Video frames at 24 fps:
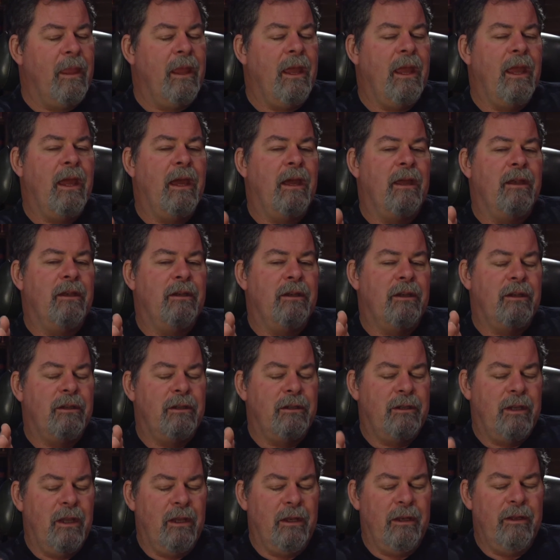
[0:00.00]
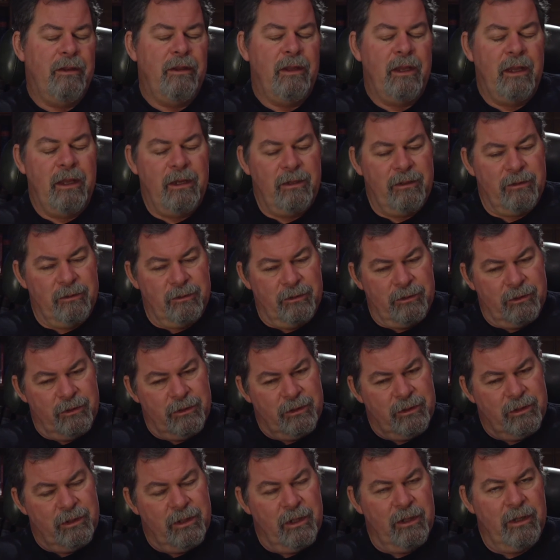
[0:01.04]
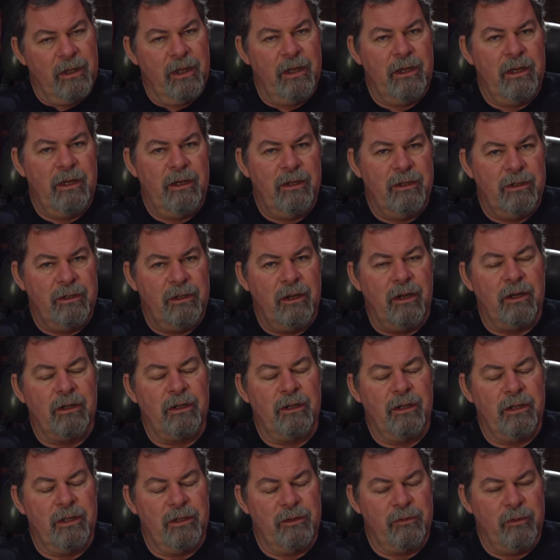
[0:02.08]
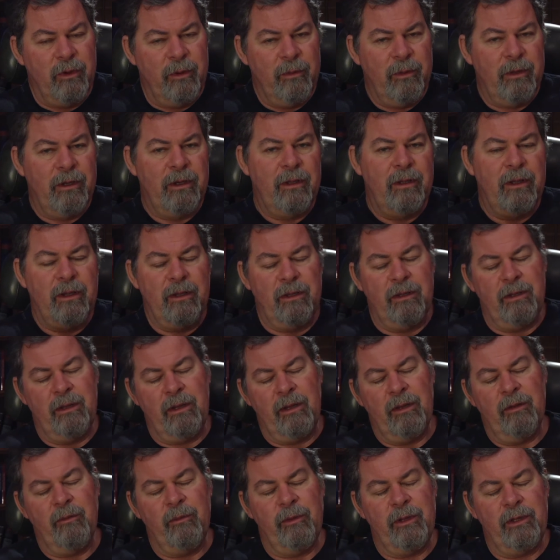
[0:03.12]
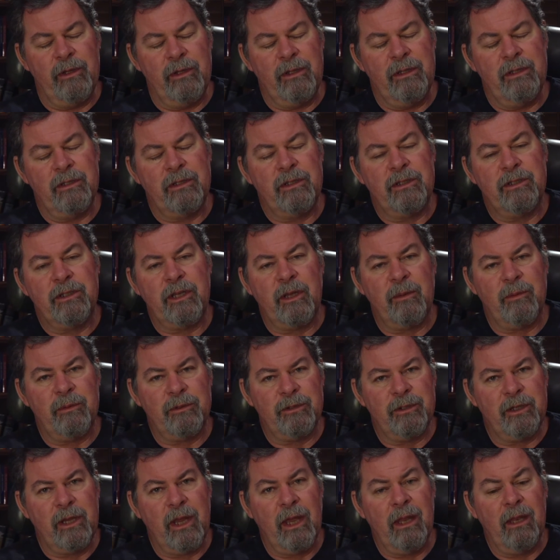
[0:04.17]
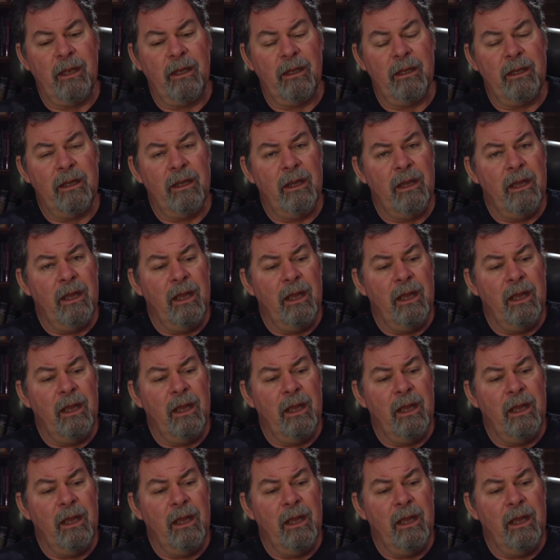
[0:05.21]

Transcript: and telling the angels that they need to talk to these women and that he'll meet his disciples in Galilee.